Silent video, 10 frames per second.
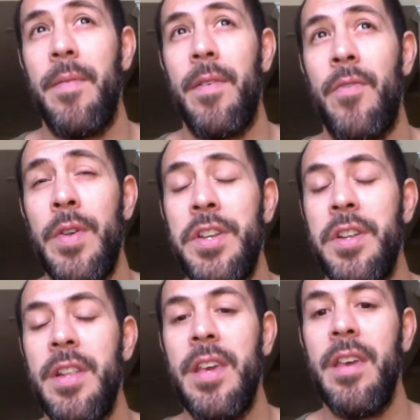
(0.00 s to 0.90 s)

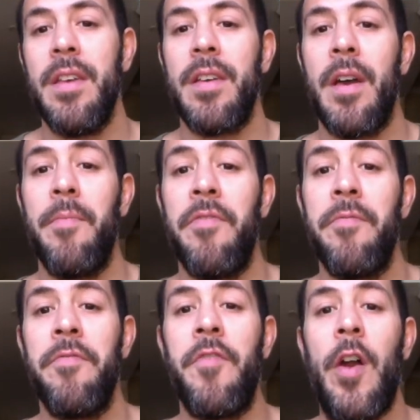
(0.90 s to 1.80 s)
originally come from
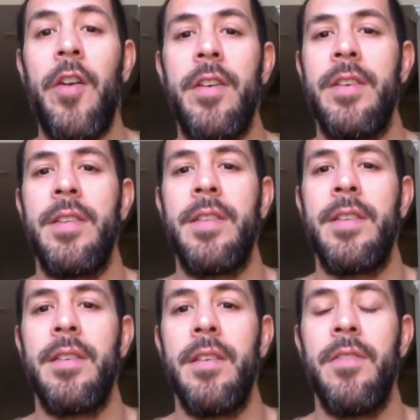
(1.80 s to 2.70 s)
forests.